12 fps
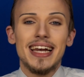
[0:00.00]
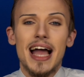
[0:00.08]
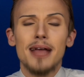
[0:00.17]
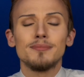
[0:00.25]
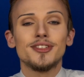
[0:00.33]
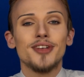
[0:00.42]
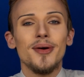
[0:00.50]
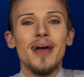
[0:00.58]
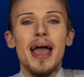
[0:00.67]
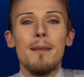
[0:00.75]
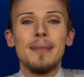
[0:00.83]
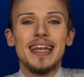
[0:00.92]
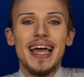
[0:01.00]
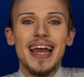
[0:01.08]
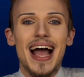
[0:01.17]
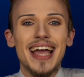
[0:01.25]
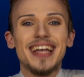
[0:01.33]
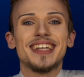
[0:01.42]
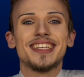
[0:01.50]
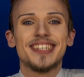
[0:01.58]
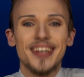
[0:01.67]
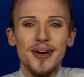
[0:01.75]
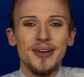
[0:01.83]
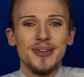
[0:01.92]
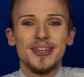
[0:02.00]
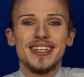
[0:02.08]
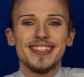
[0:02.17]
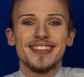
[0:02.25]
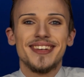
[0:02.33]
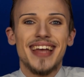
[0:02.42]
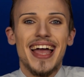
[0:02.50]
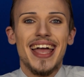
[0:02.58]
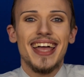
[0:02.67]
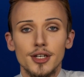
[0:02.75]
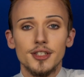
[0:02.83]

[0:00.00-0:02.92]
and I'm so happy that I can show you this today.